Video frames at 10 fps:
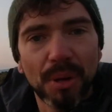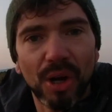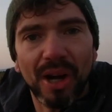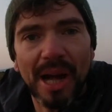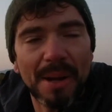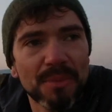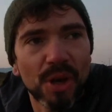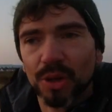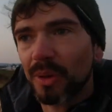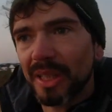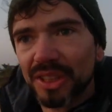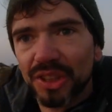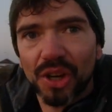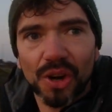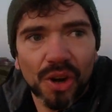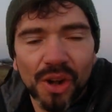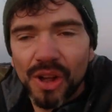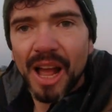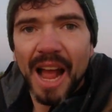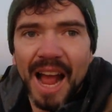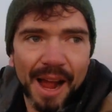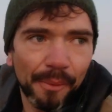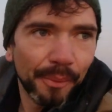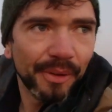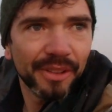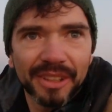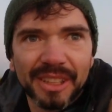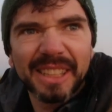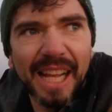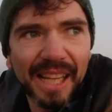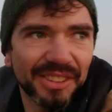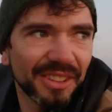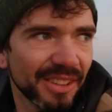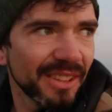but I'm not quite sure how yet.